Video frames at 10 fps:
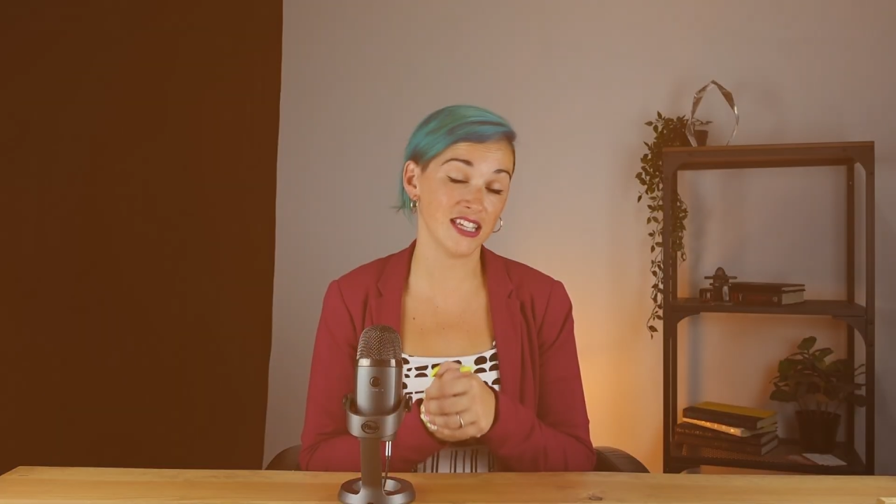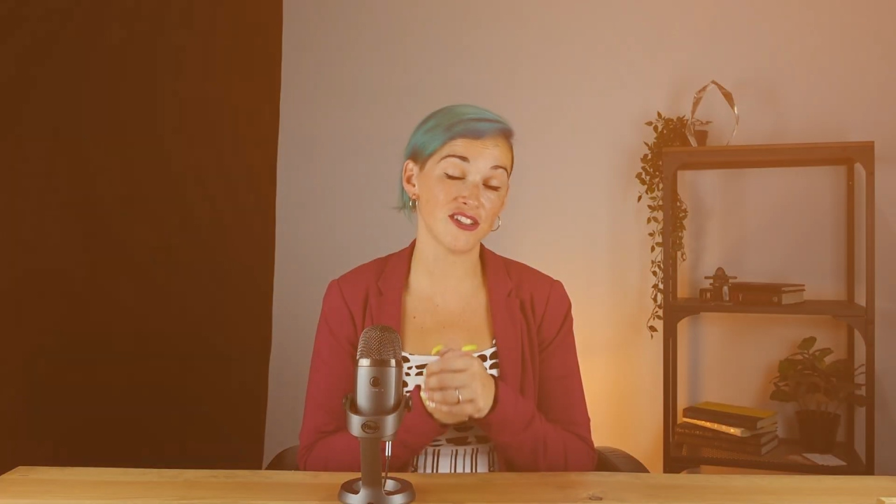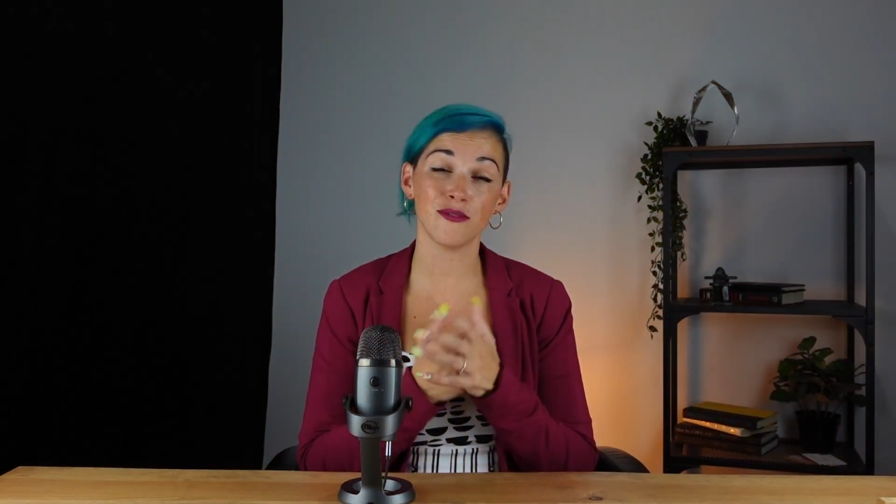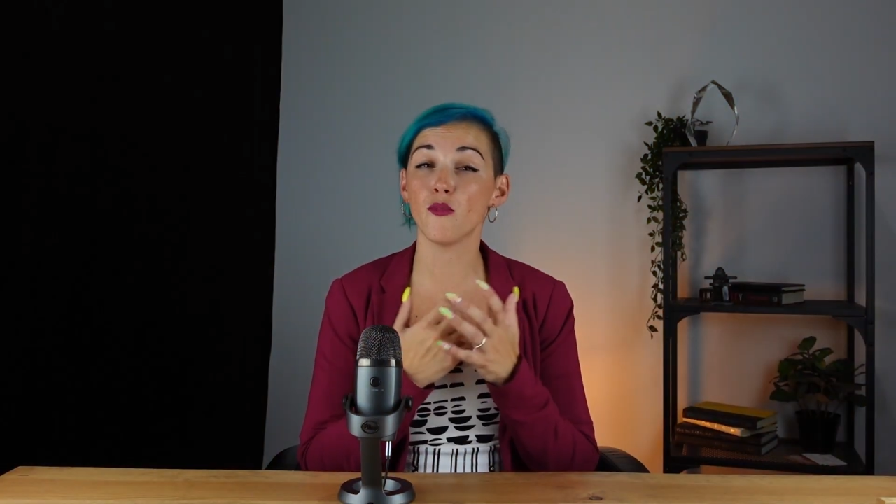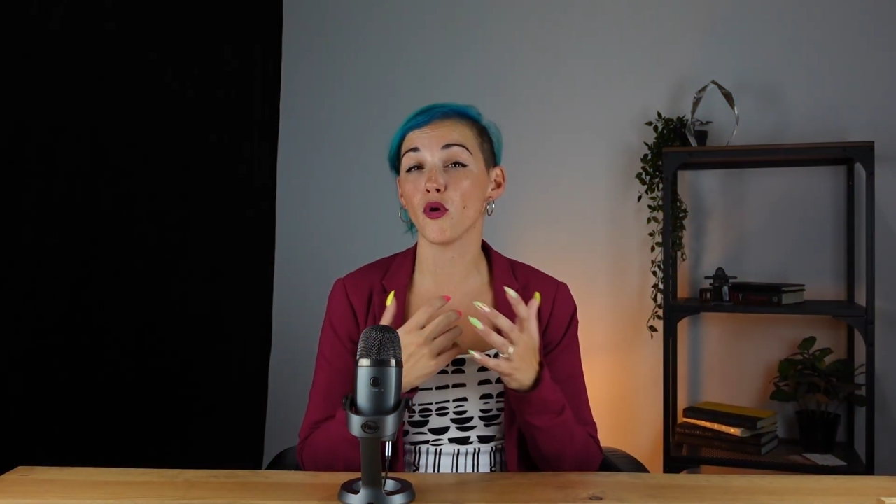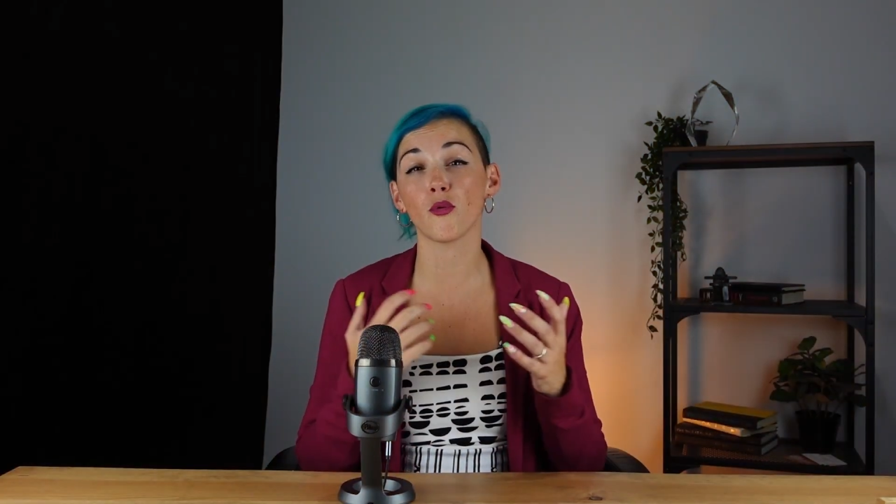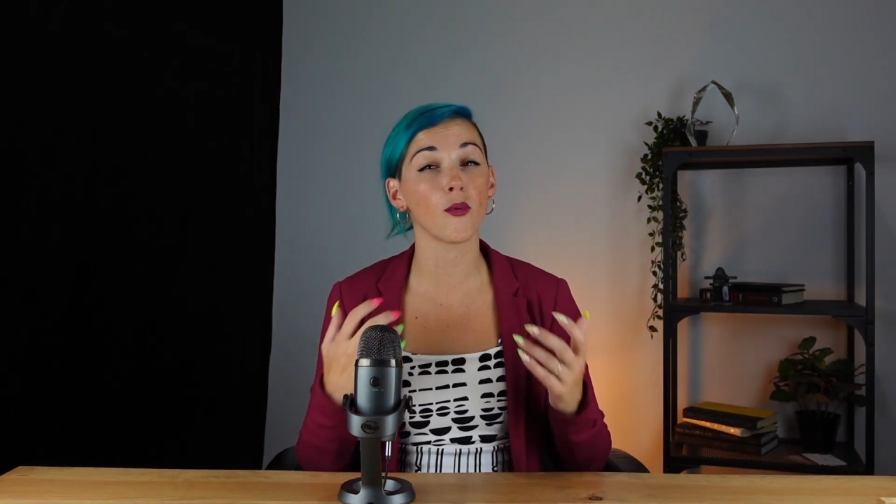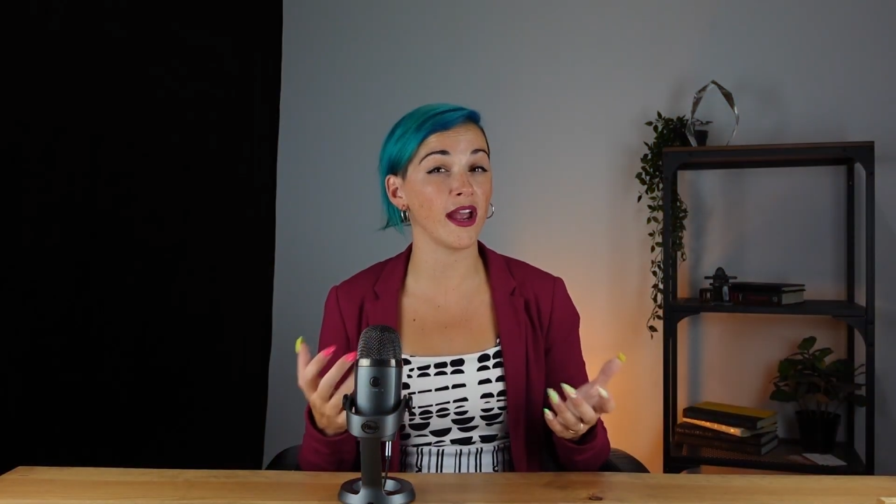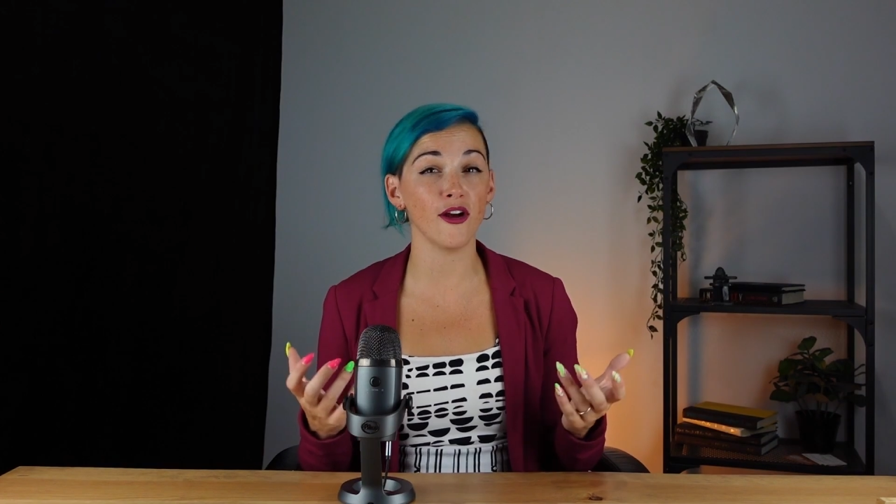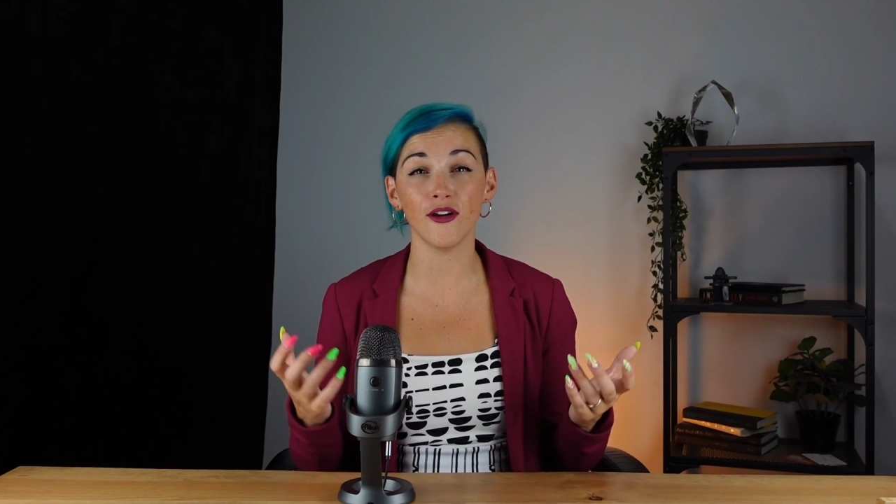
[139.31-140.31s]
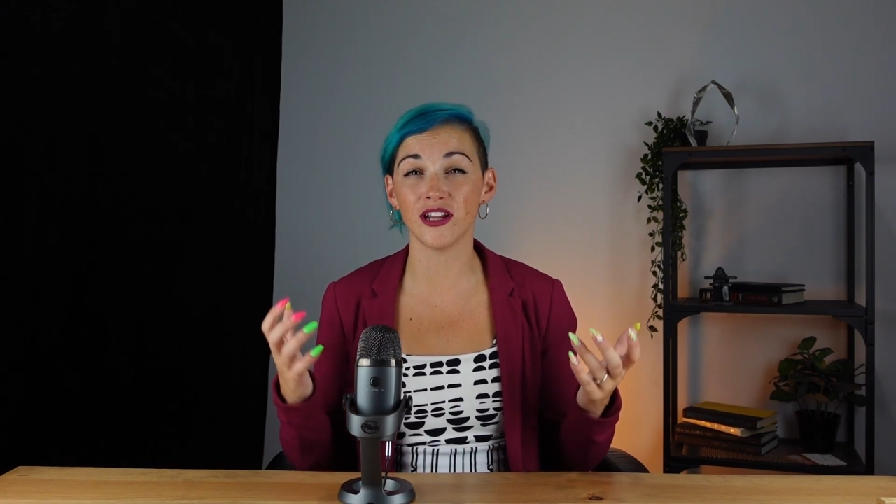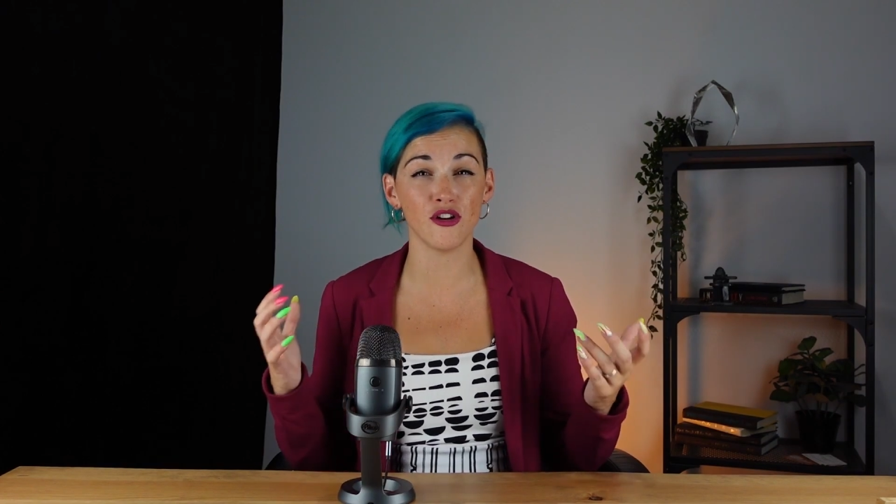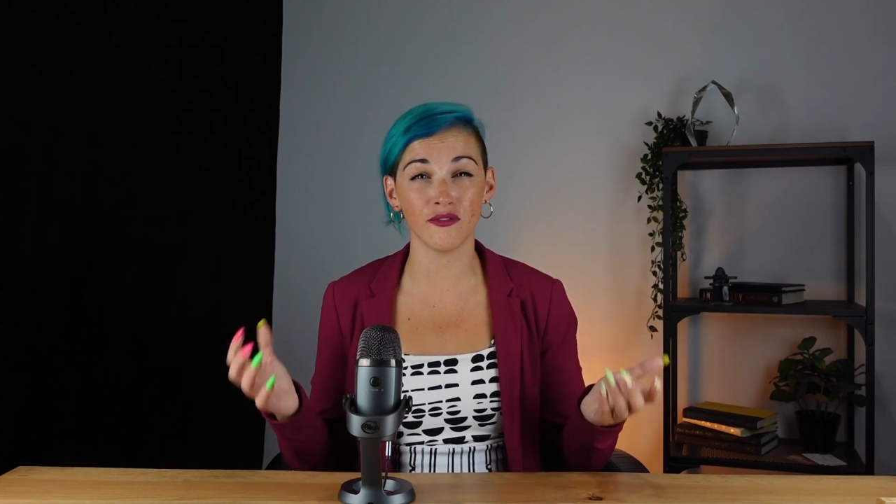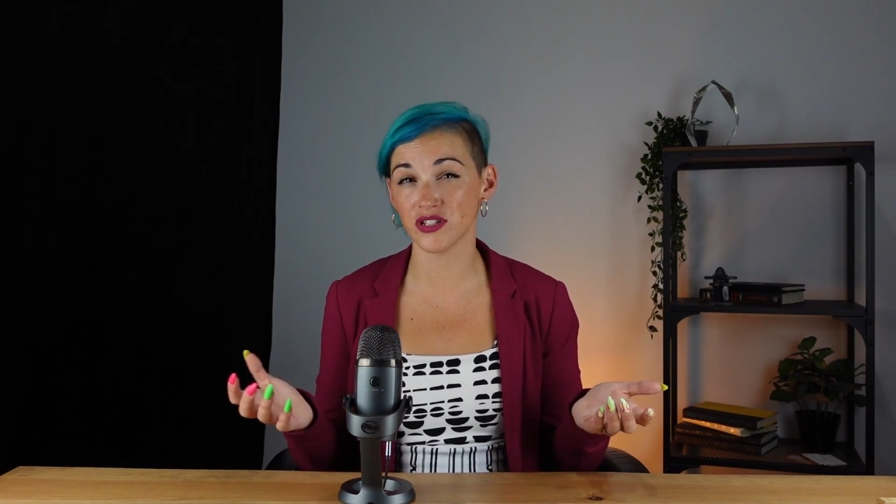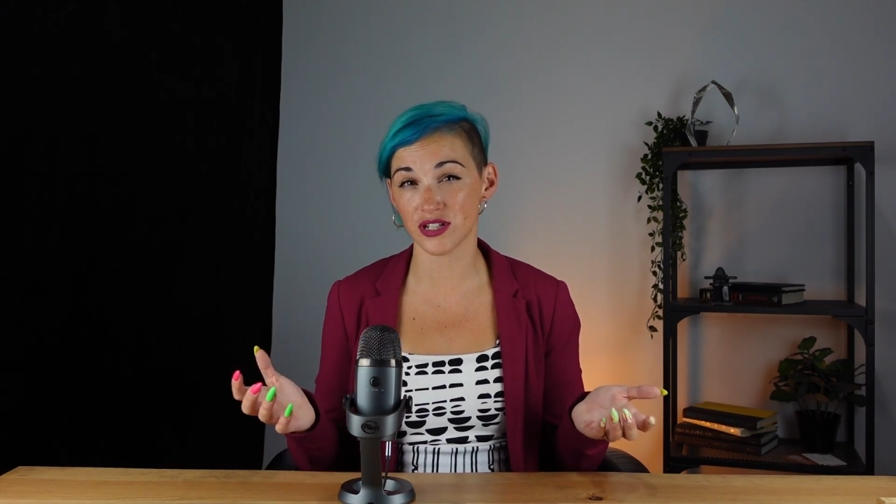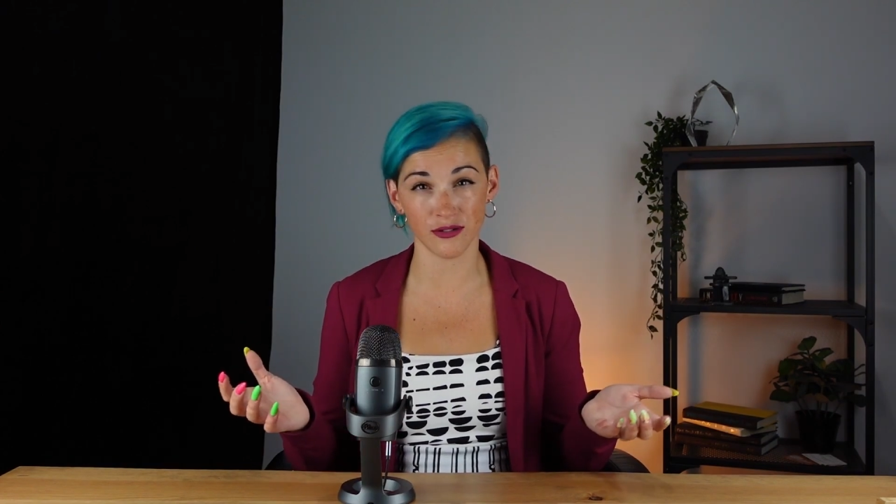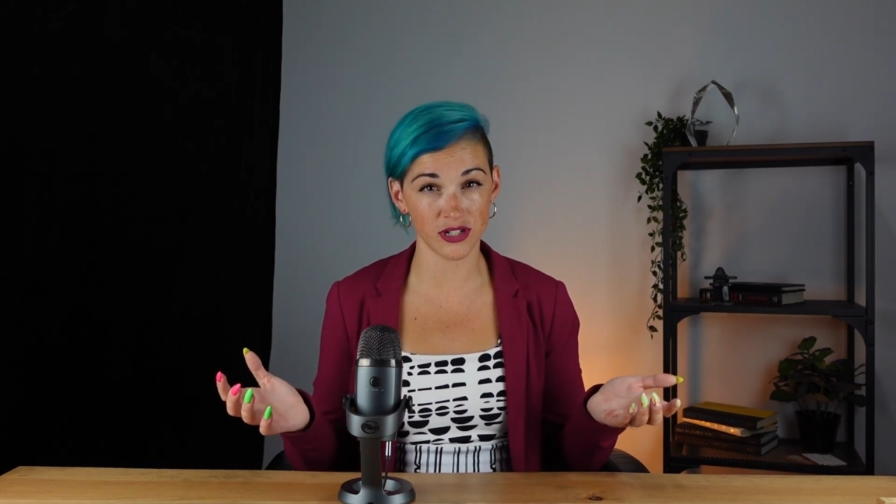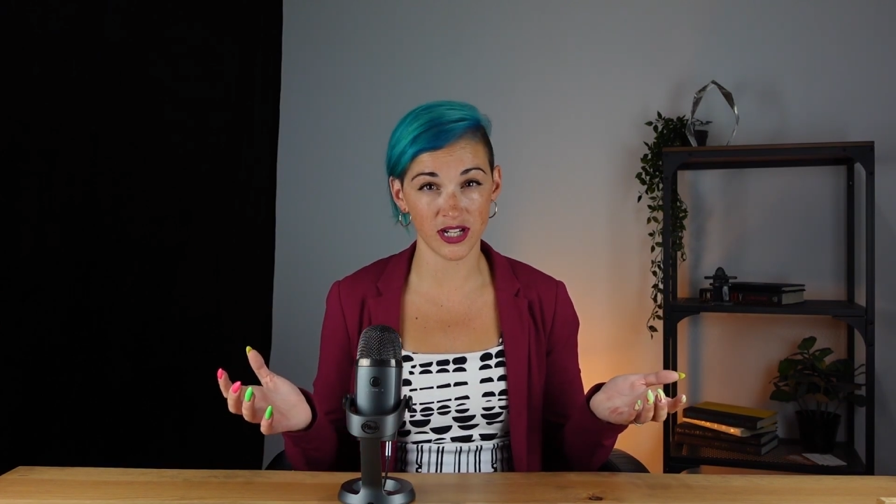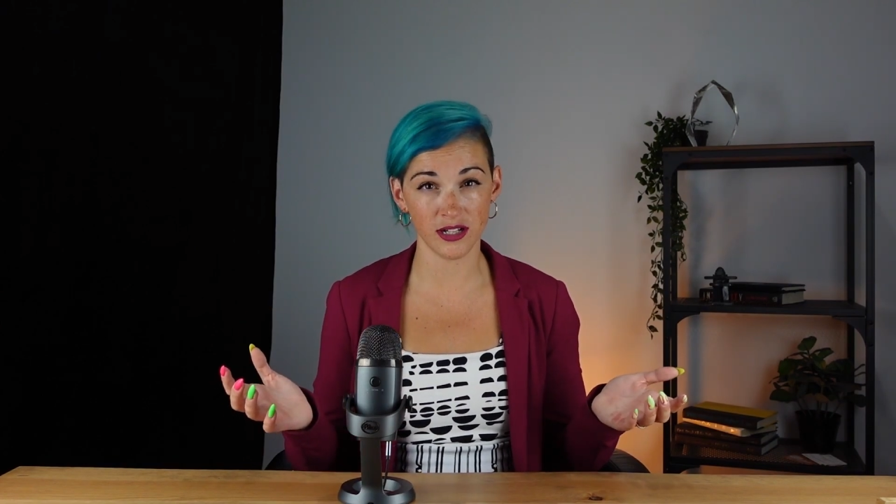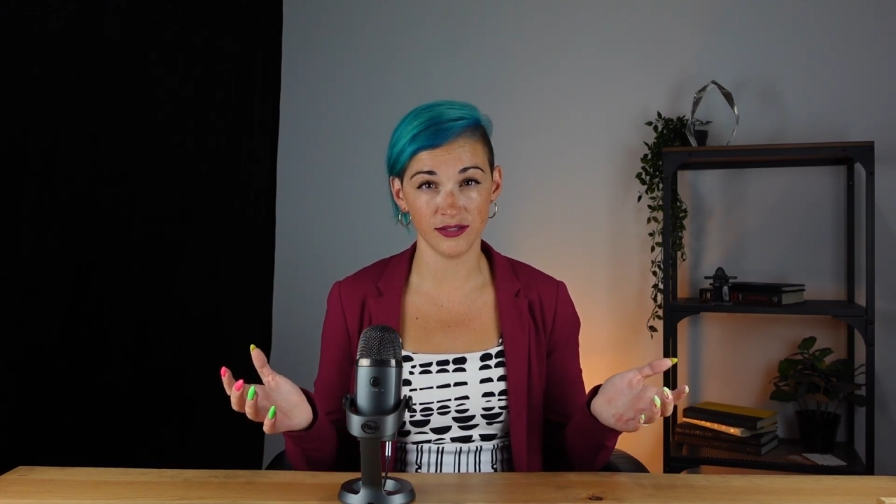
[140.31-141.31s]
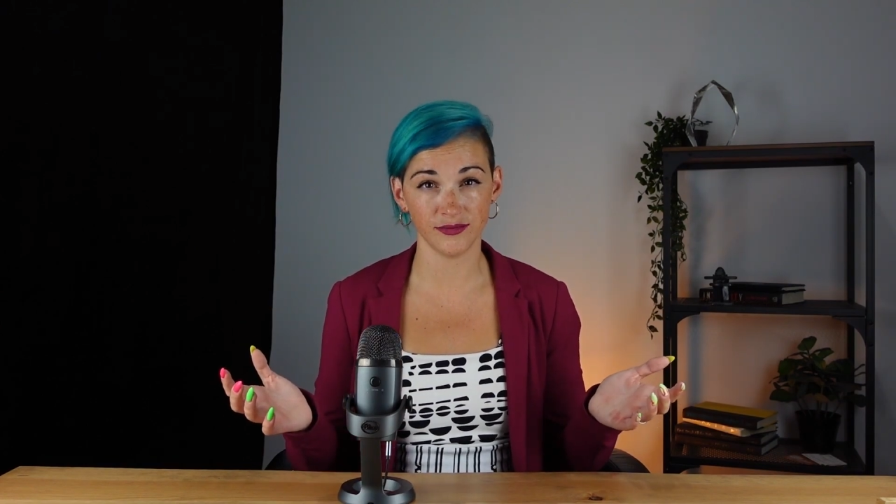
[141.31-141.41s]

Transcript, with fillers: These are more rare in Nova Scotia,